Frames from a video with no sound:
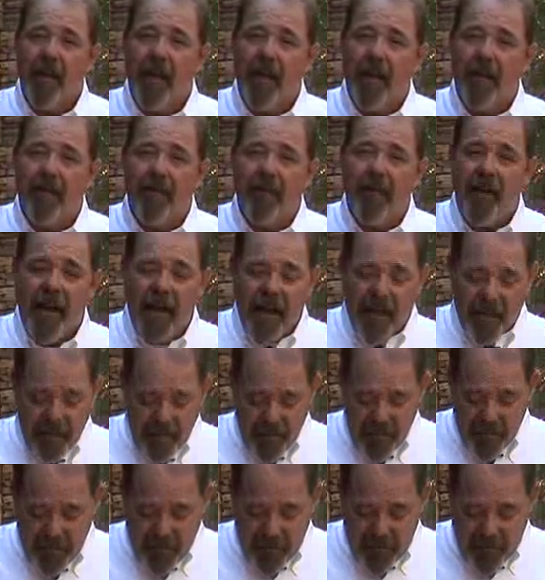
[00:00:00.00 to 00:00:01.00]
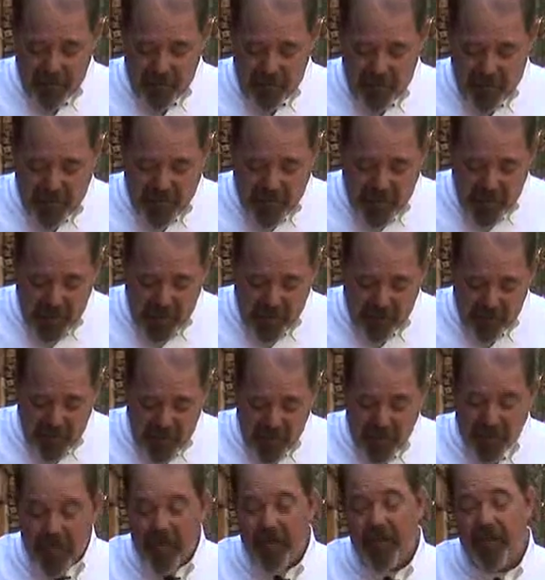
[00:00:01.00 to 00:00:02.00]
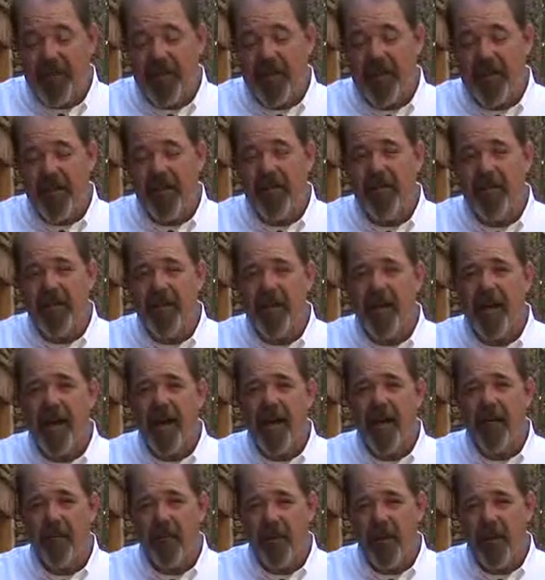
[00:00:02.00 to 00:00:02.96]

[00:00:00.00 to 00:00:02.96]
In fact, the time that it took to do the job,